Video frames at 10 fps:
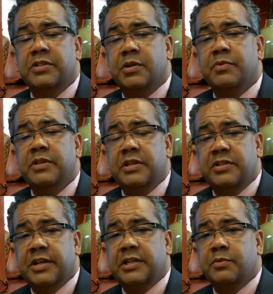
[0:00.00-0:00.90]
some of the
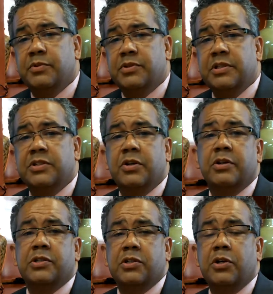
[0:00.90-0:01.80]
injectables can start
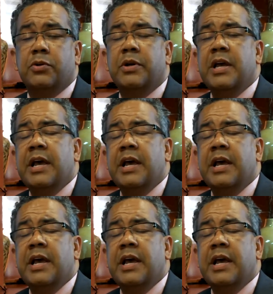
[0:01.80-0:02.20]
as low